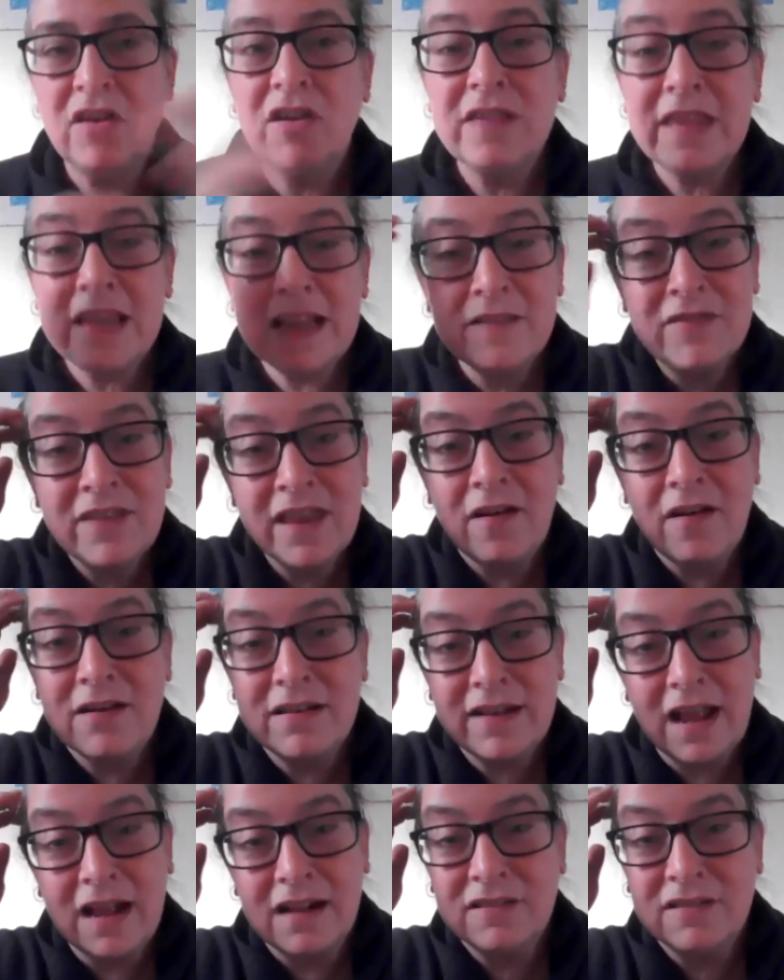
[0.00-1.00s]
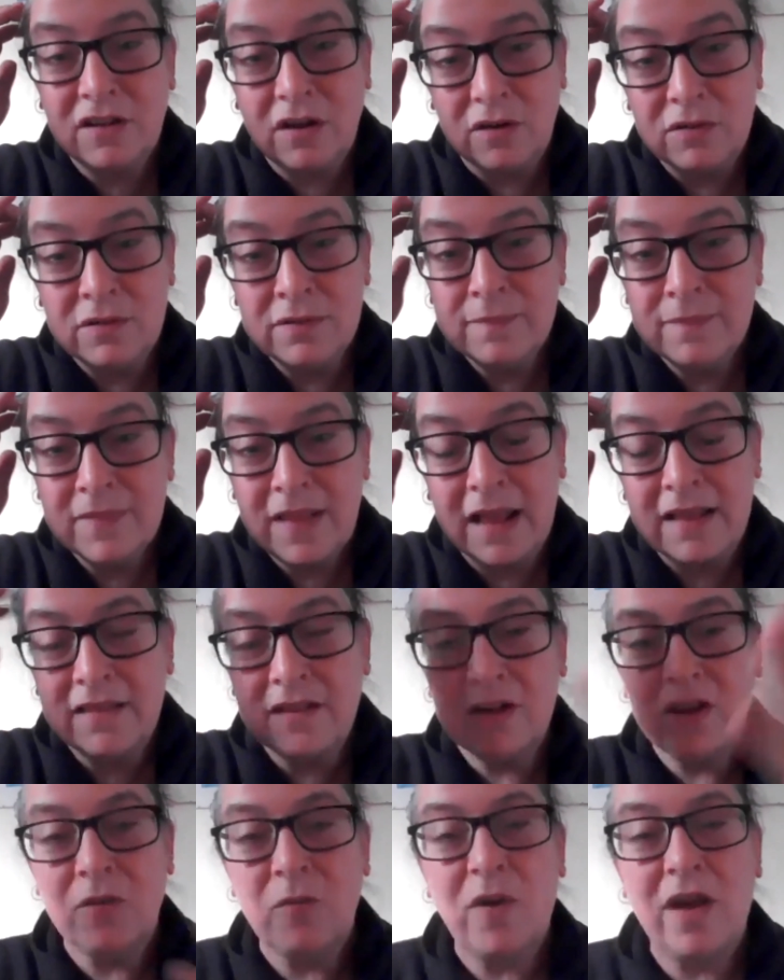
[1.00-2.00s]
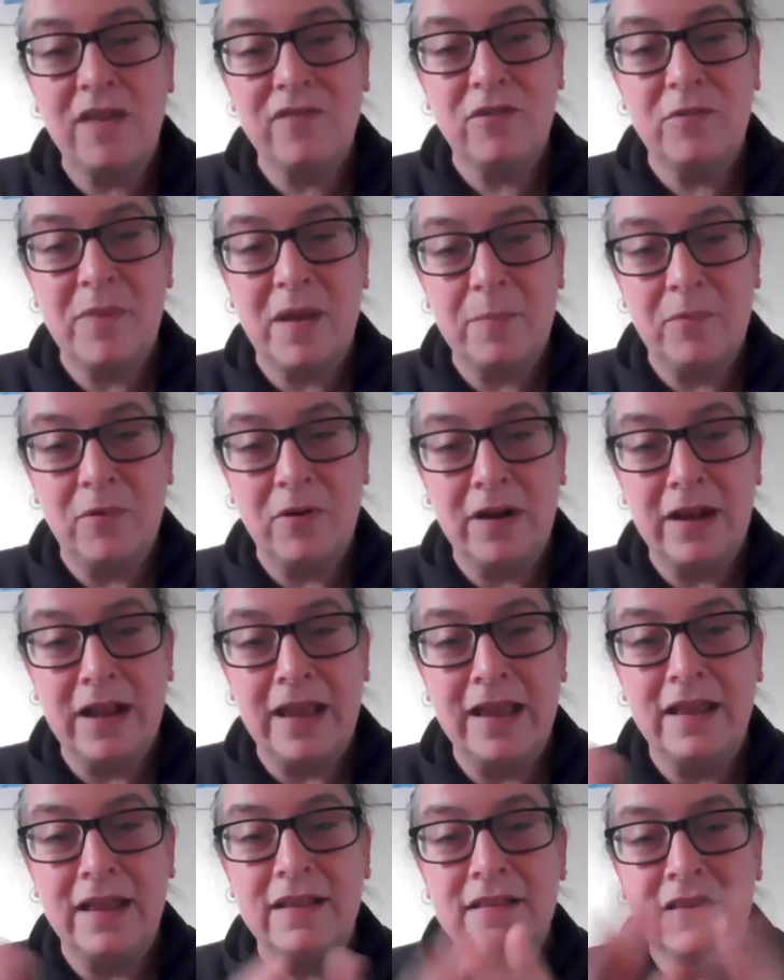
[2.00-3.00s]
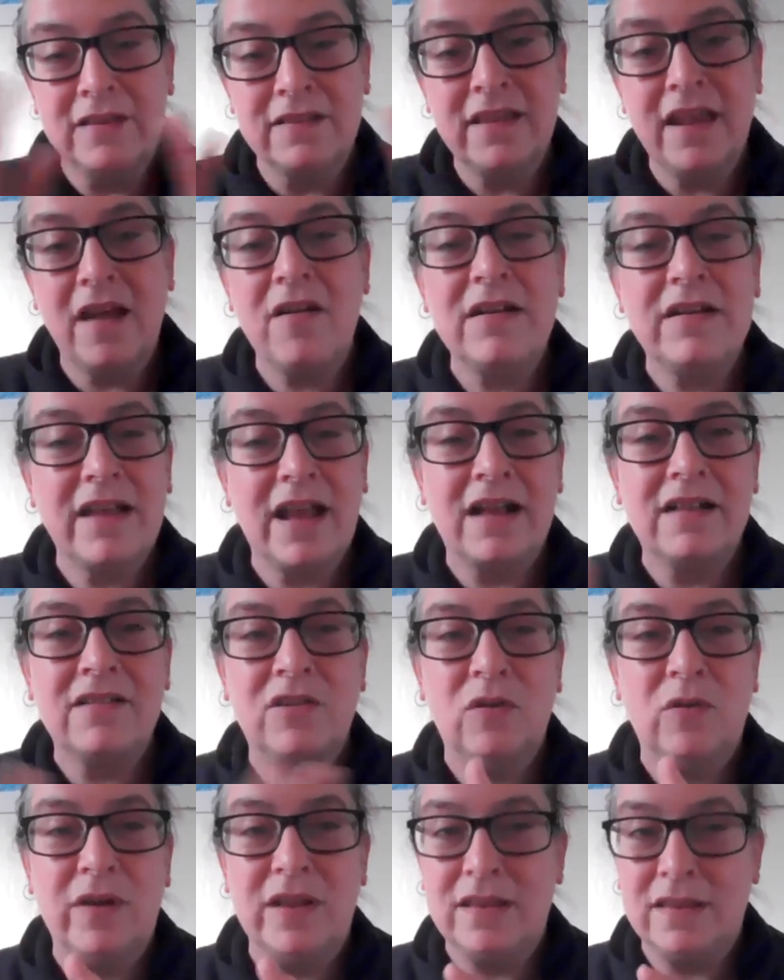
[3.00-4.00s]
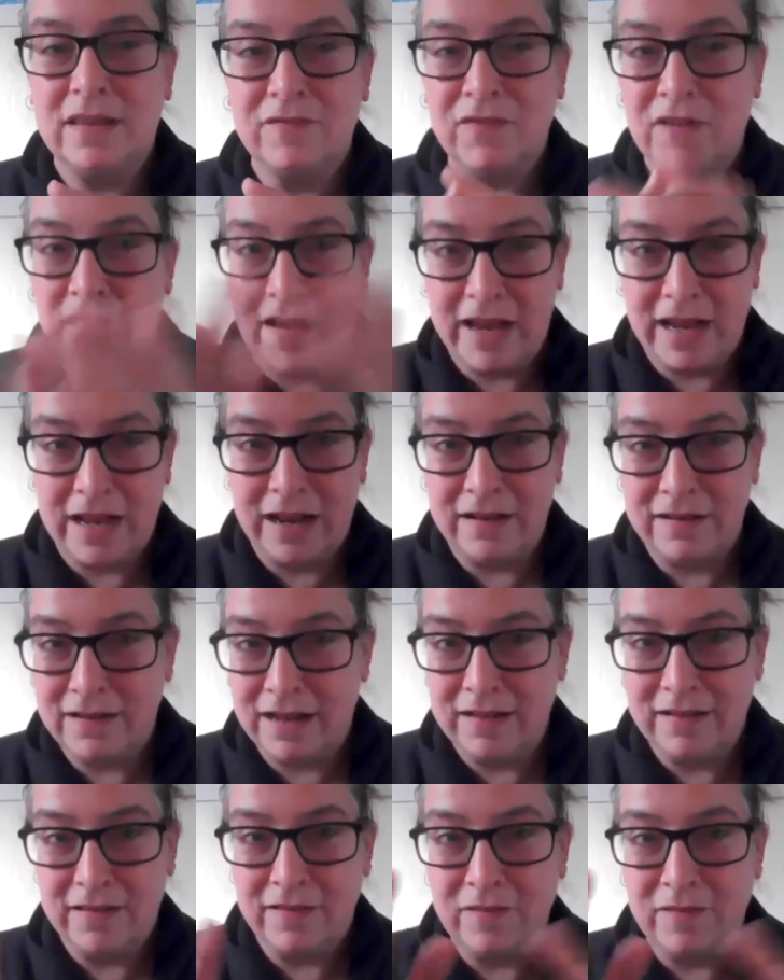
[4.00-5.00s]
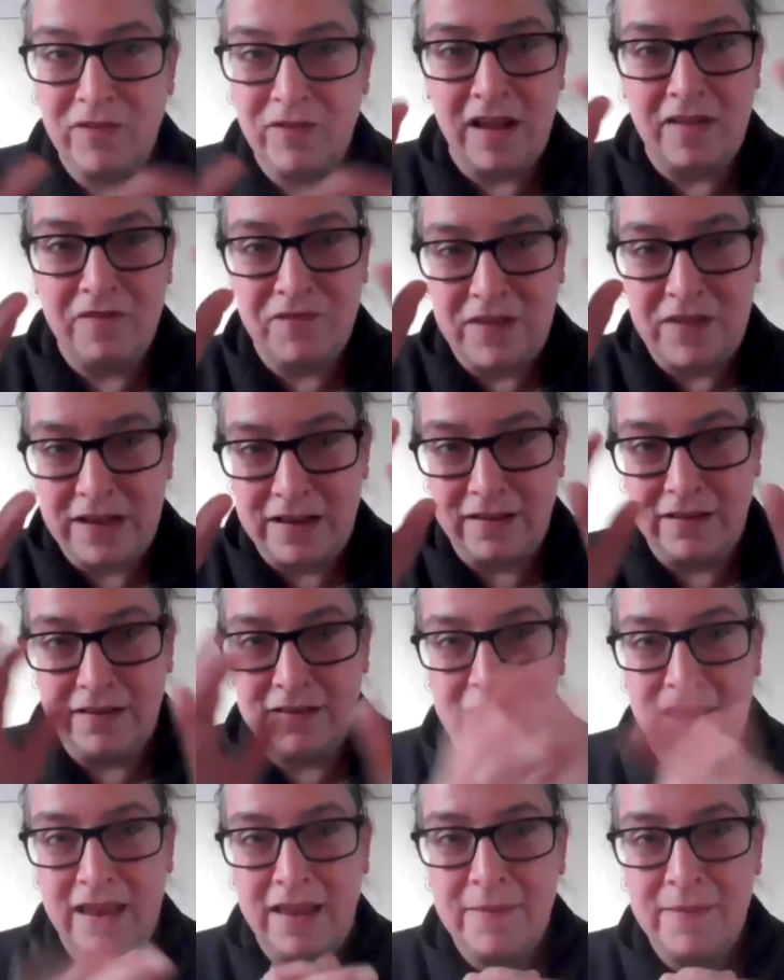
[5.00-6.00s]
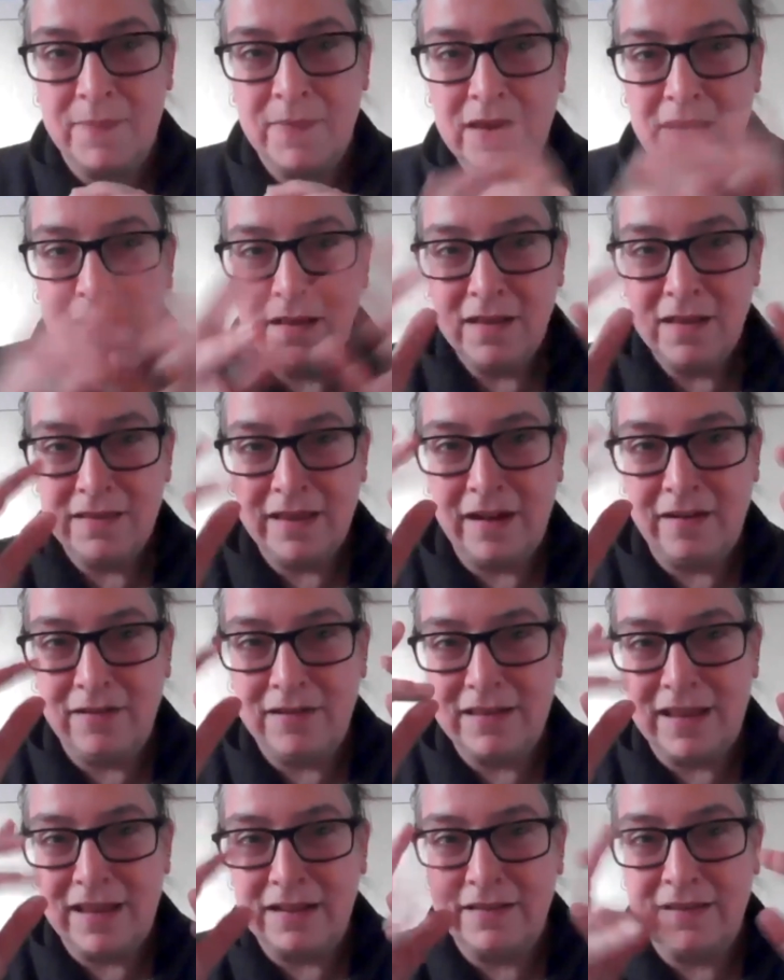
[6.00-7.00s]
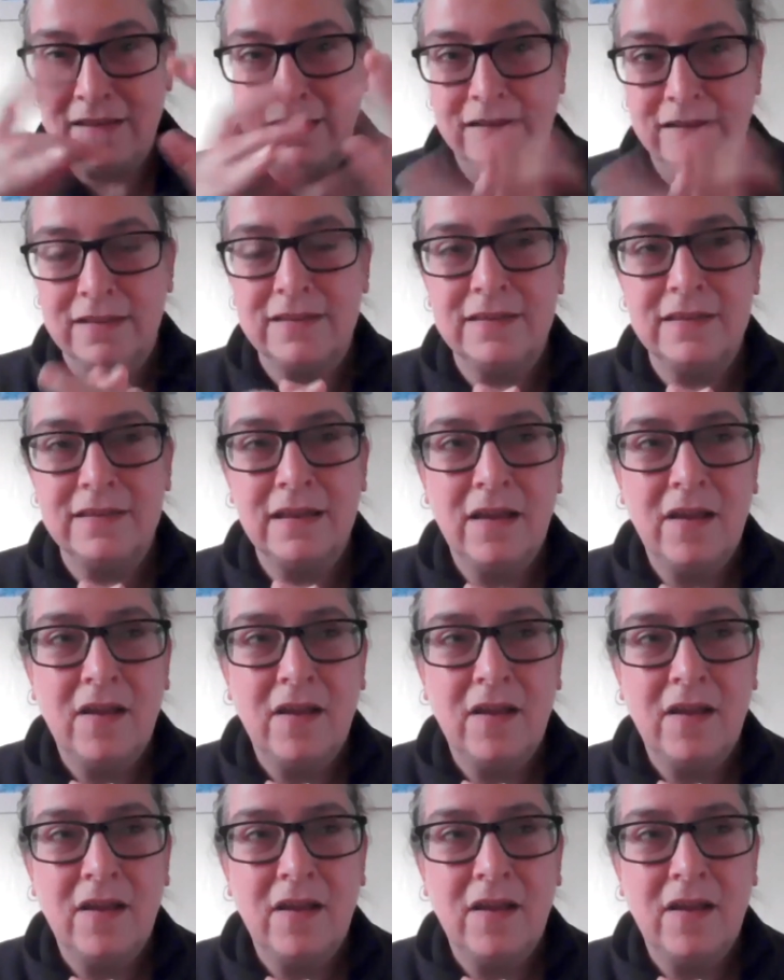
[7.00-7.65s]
So you think of pterodactyl. That's a good way of remembering it. So pterodactyl is the flying fingers, yeah, pterodactylus.